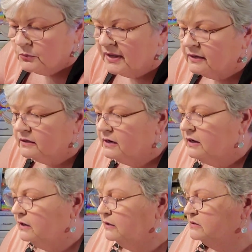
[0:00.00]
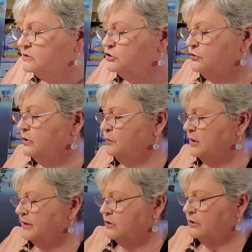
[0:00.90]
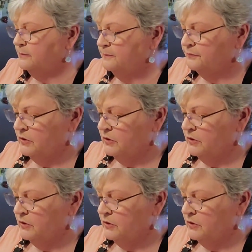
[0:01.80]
I can stir it really good.